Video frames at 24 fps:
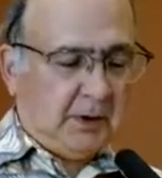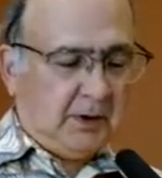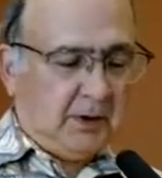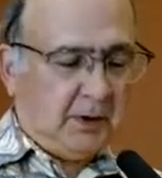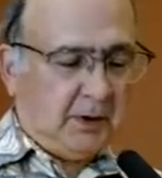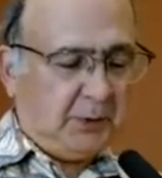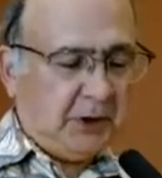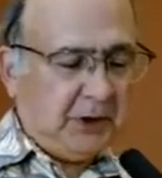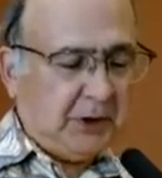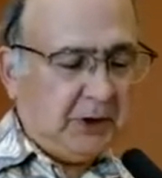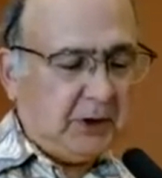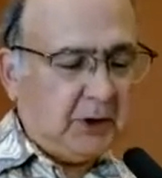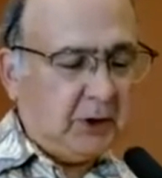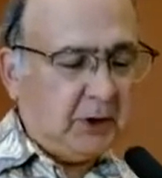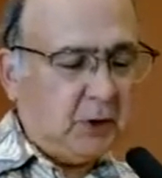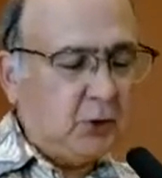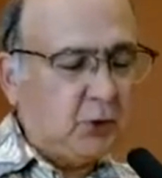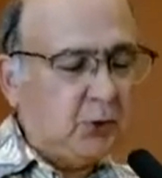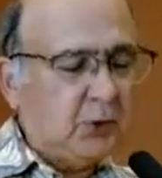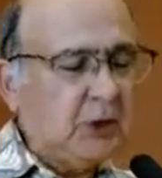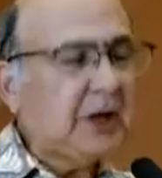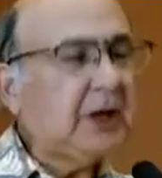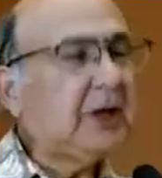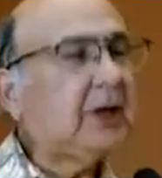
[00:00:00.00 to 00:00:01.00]
The big
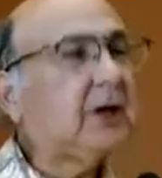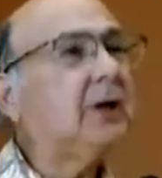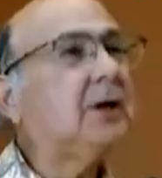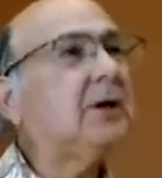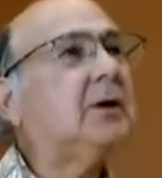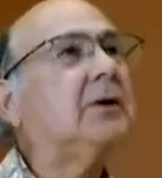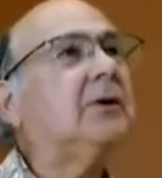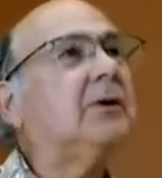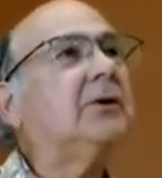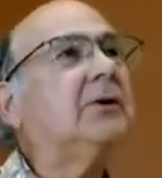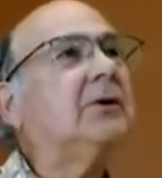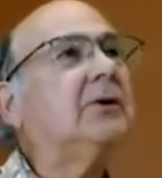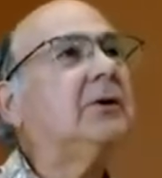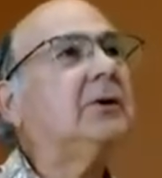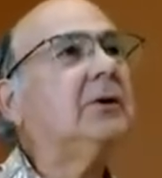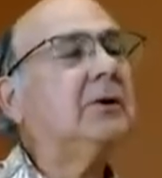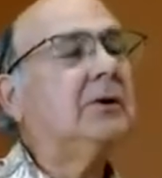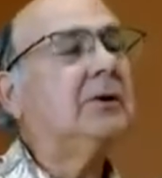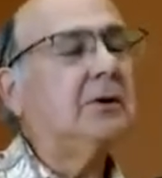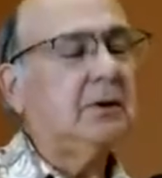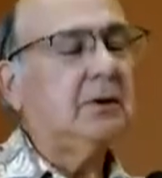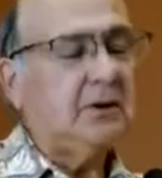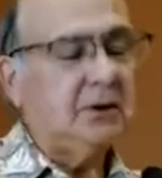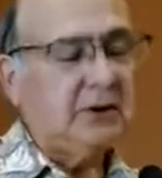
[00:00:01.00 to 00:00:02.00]
grand
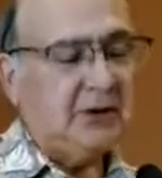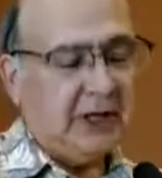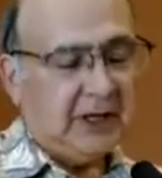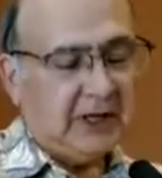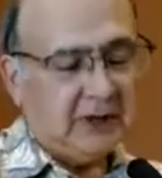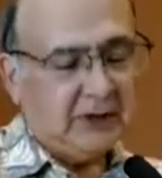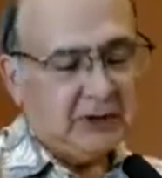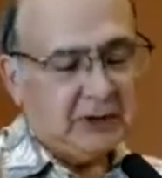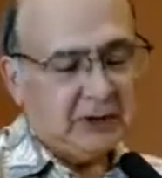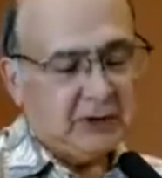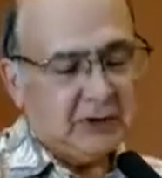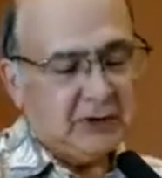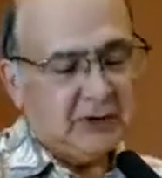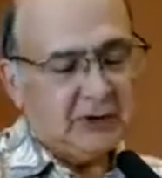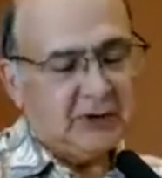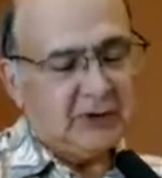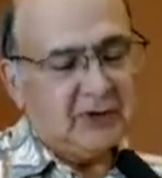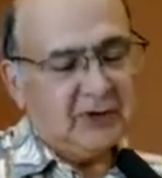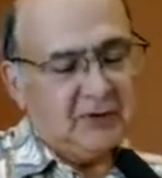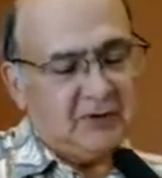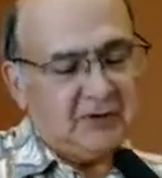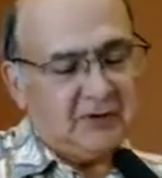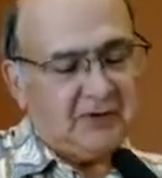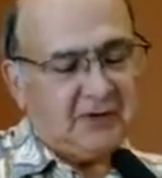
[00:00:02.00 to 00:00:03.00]

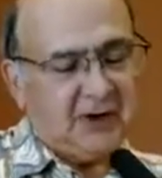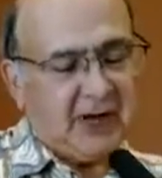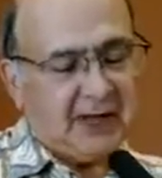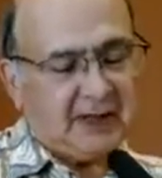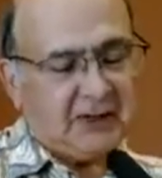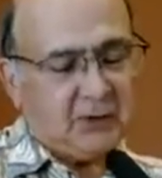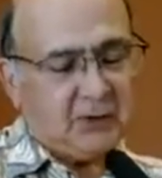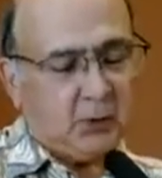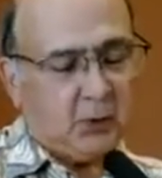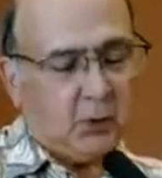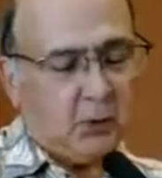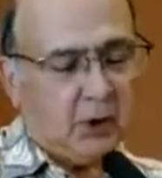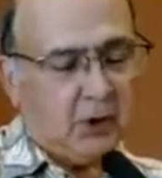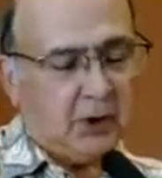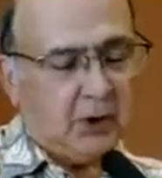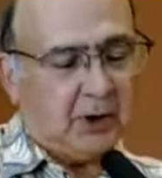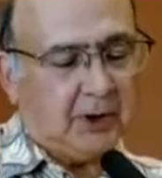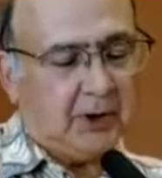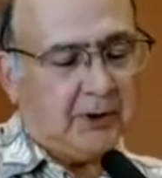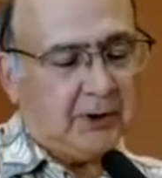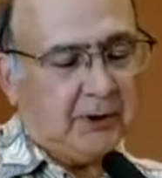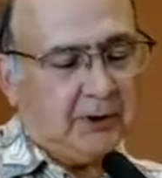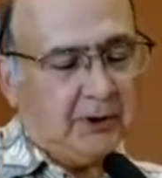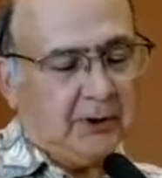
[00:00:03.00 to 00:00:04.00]
dances Fats
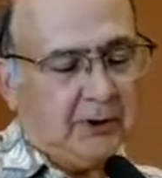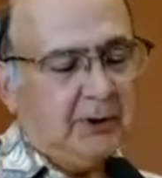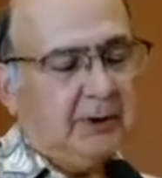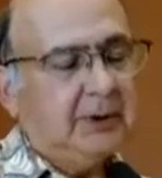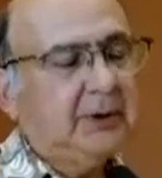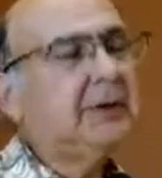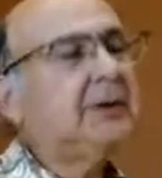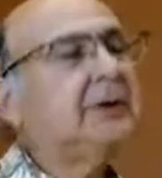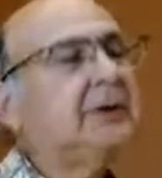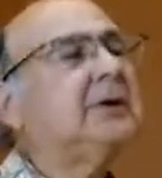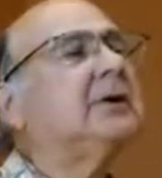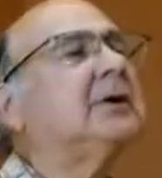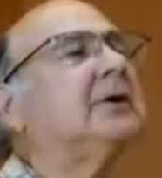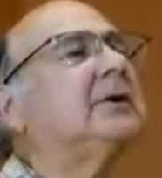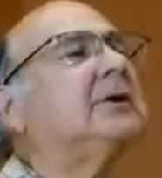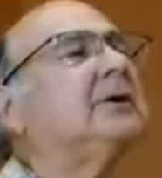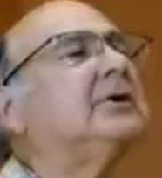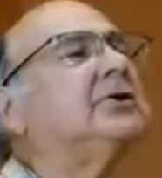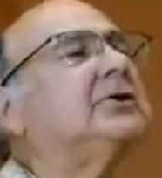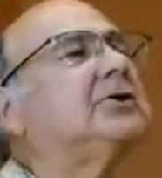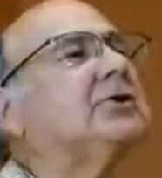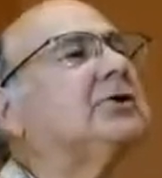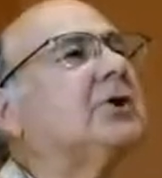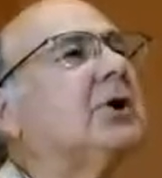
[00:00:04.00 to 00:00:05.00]
Waller,
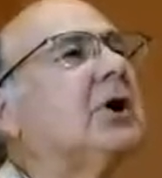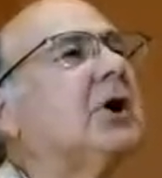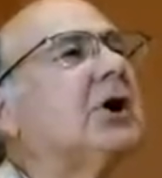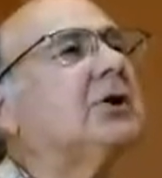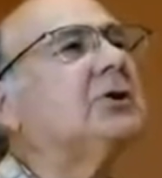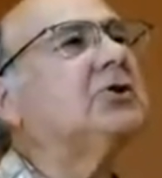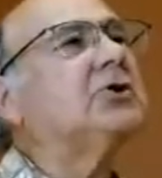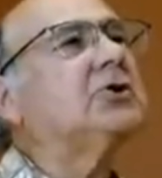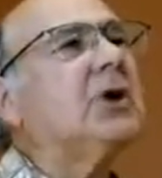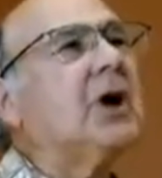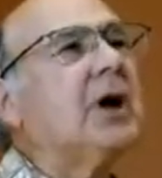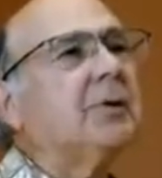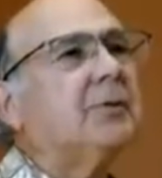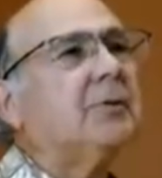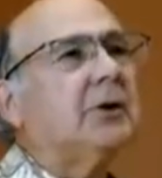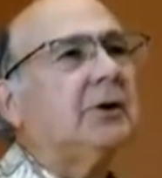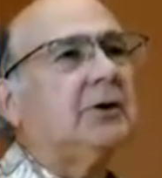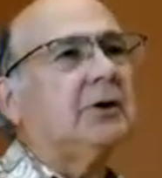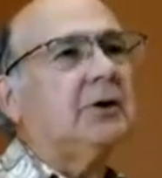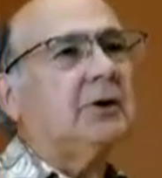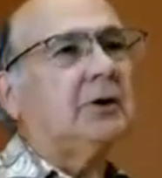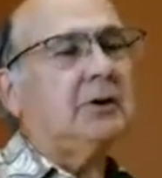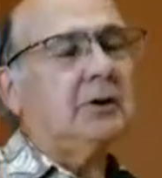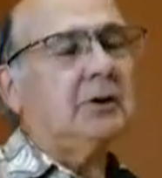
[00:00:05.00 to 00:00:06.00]
Scott
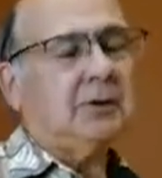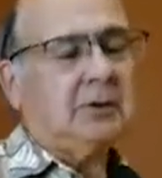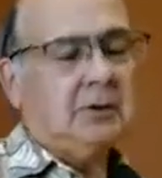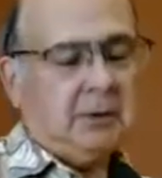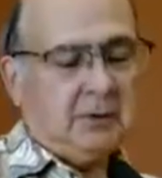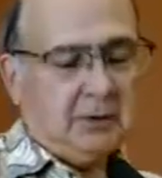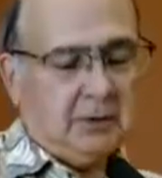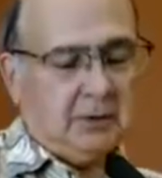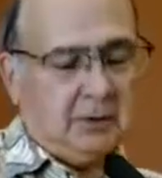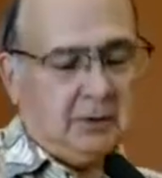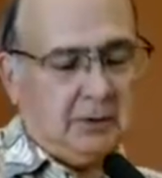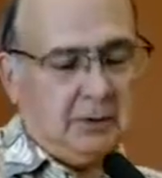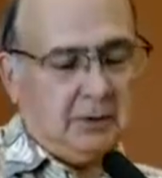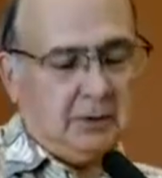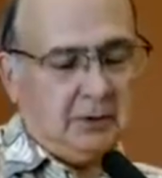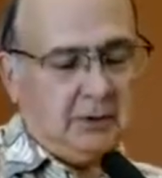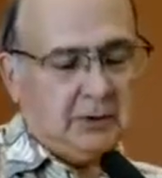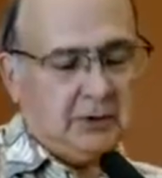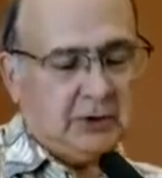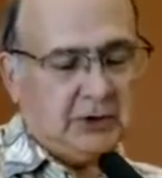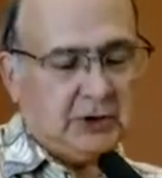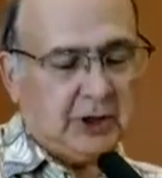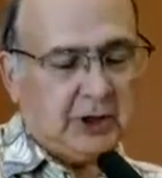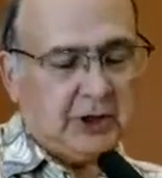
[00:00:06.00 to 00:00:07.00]
Joplin,
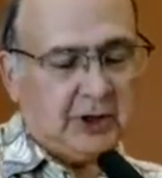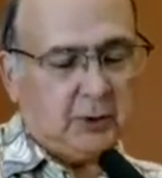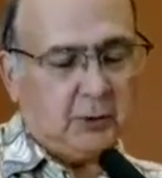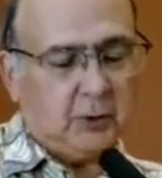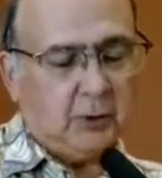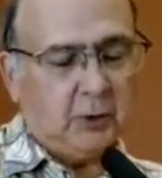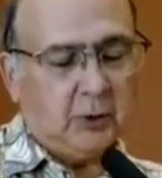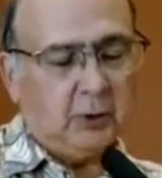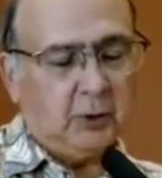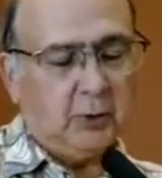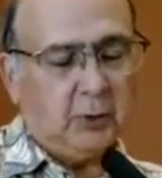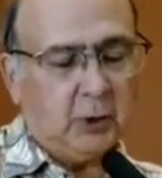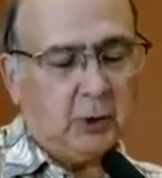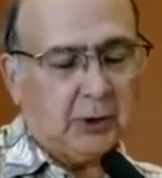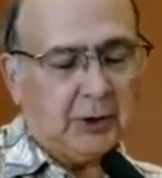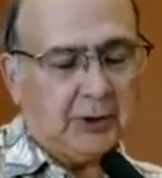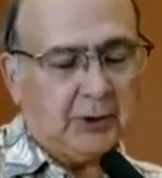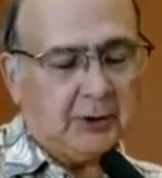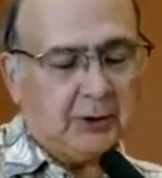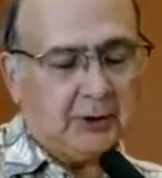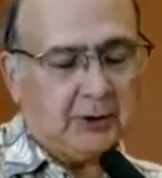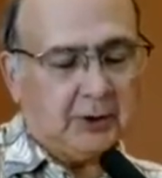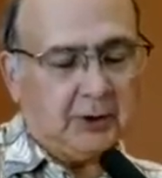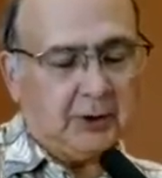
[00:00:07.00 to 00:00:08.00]
Jelly Roll
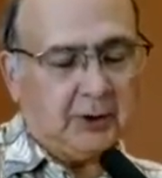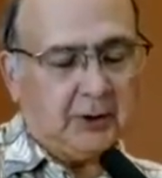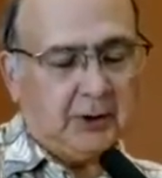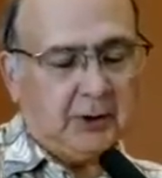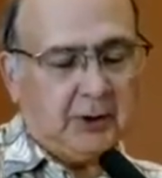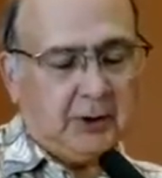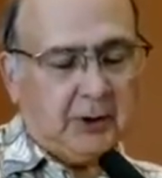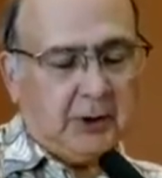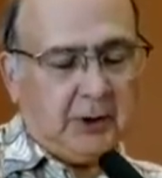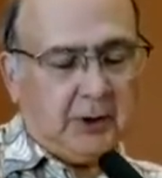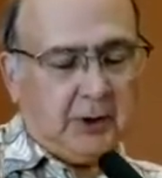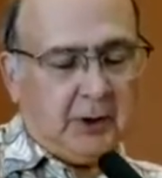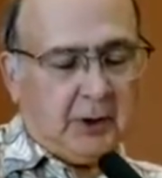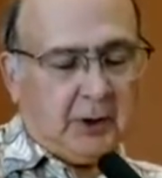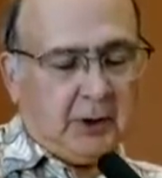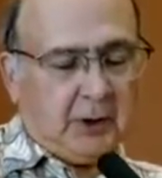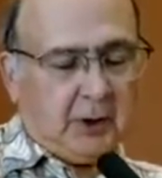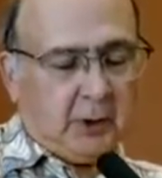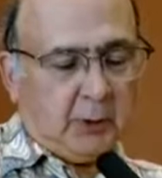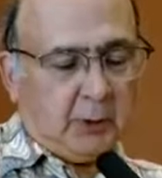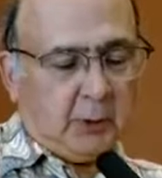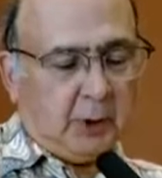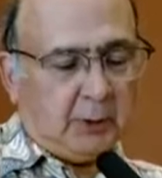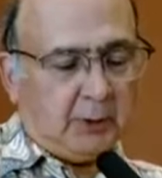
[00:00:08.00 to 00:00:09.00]
Morton,
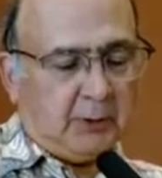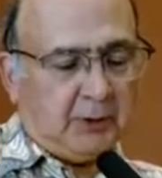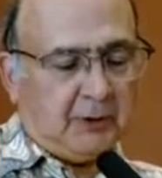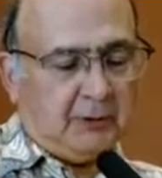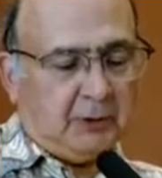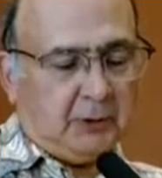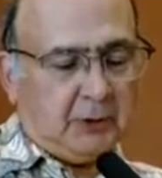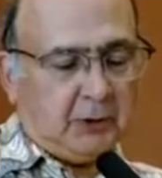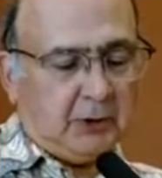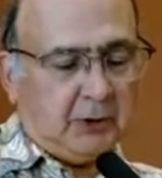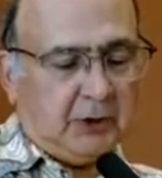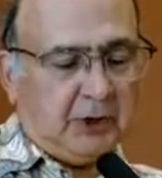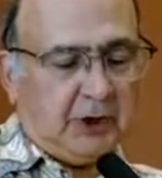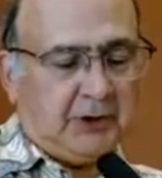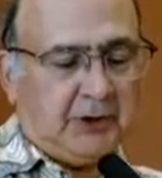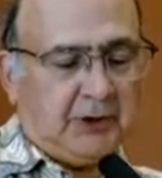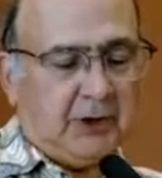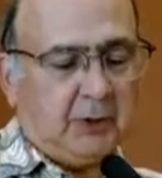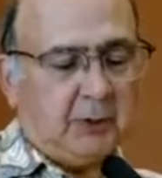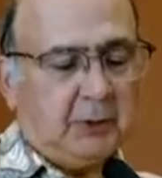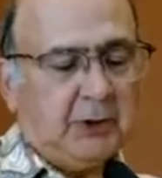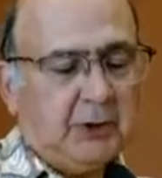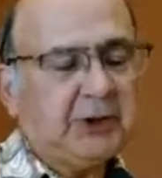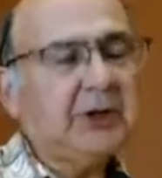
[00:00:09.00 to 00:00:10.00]
where we've heard
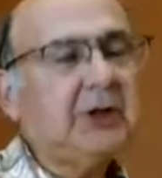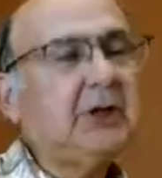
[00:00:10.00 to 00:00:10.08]
nothing but